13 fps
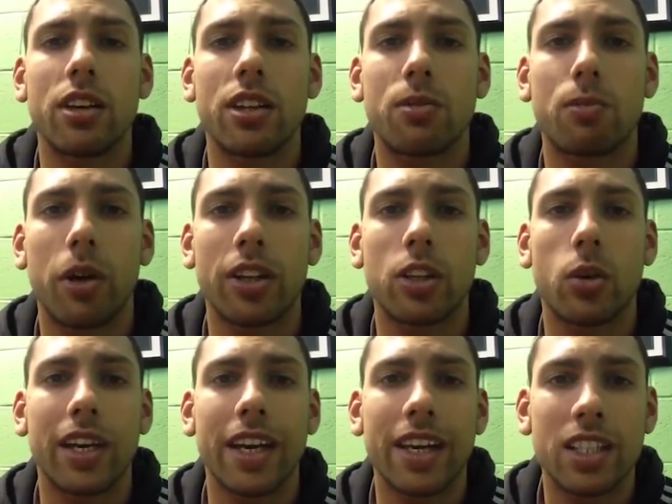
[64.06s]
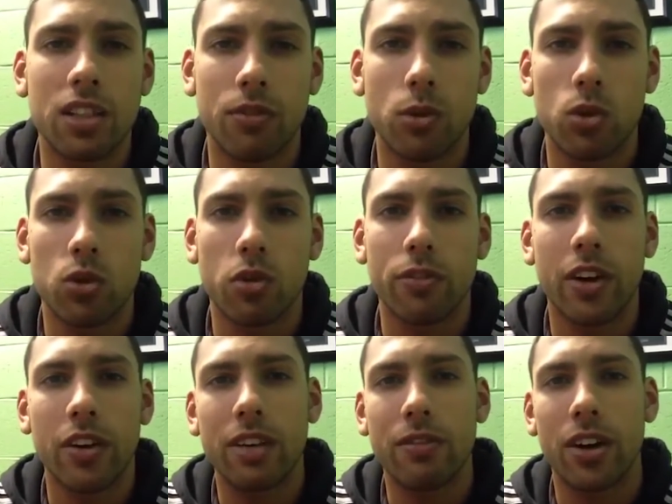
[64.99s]
that by doing intervals or
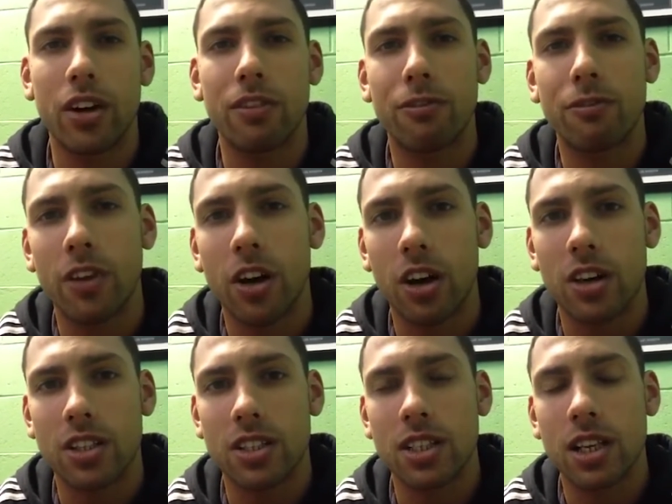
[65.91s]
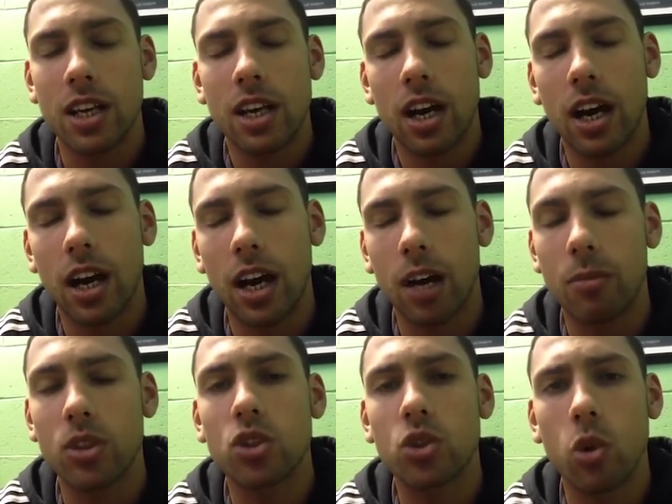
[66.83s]
very, very fast,
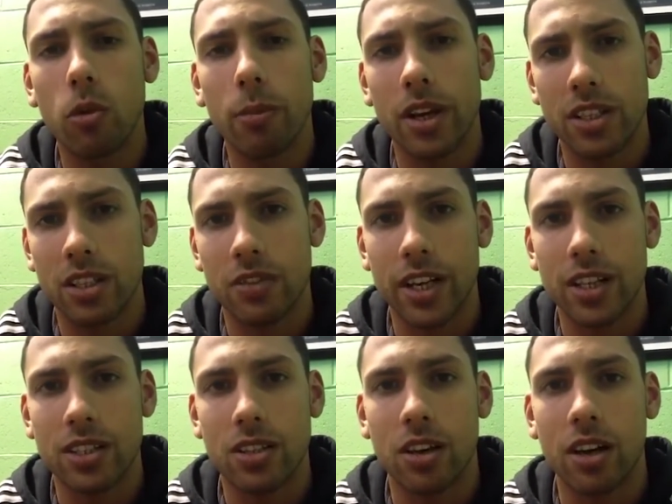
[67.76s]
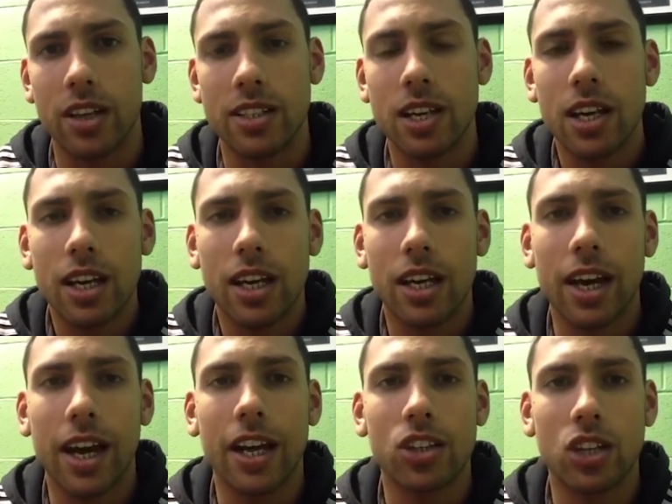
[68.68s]
short bursts of exercise
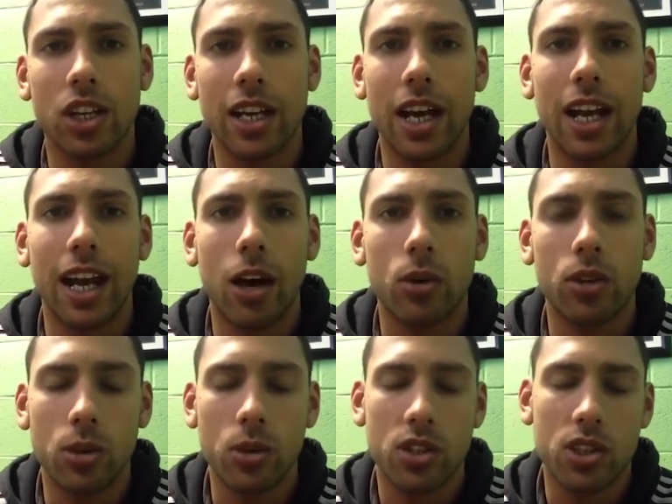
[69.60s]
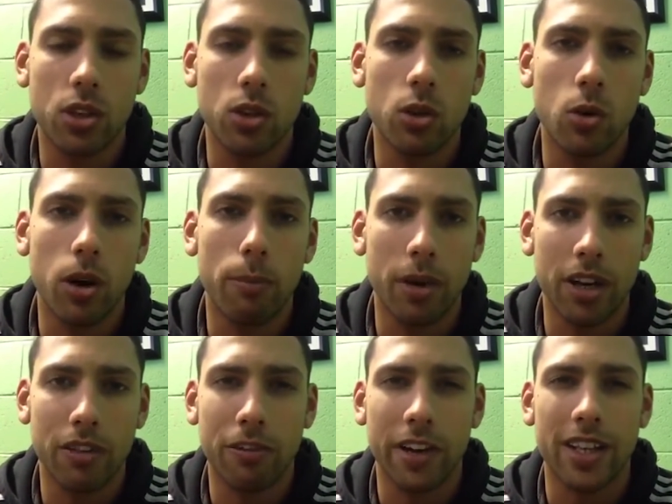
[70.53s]
can actually allow you to
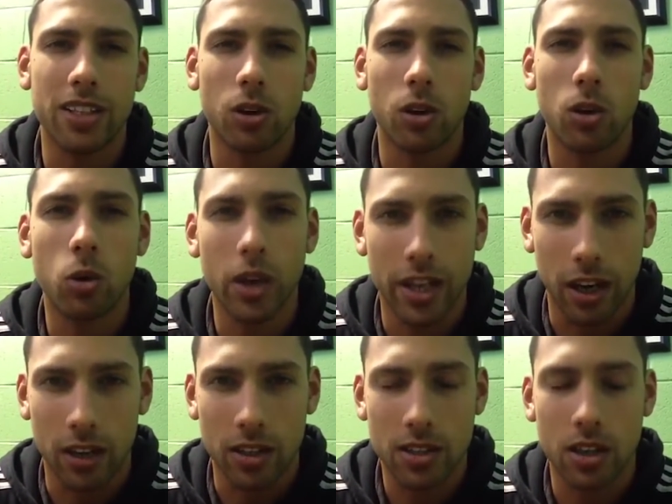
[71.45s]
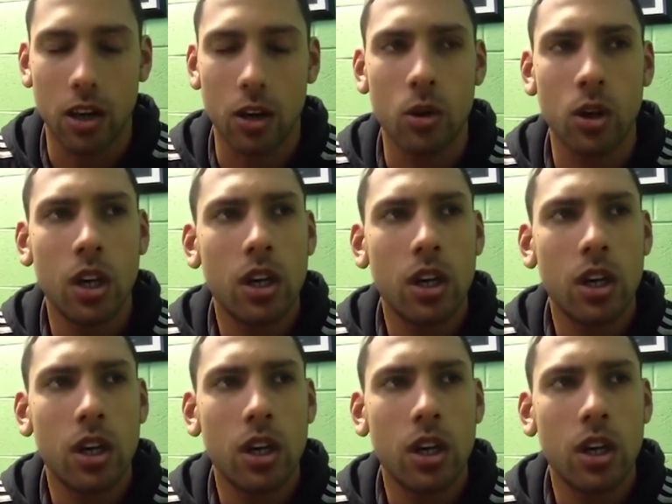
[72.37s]
burn fat a lot quicker. So,